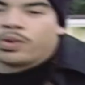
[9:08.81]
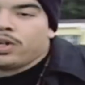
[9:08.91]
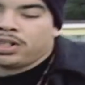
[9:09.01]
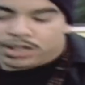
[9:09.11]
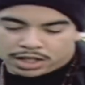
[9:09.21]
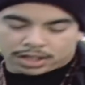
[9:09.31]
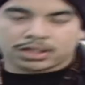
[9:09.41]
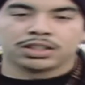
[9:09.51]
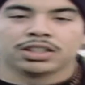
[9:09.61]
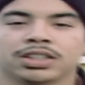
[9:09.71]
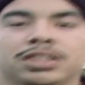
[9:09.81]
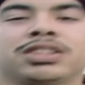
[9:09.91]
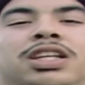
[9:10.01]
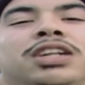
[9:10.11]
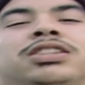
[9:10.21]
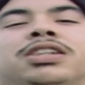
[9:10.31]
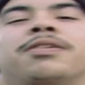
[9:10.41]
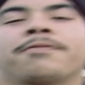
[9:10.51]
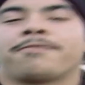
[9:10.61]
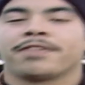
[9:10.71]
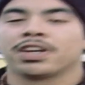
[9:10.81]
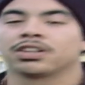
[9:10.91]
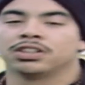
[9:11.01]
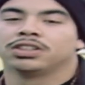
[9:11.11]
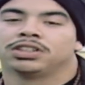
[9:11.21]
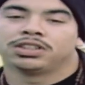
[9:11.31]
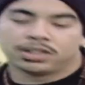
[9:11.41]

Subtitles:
that first day, I felt that energy with him. You know what I'm saying? After that,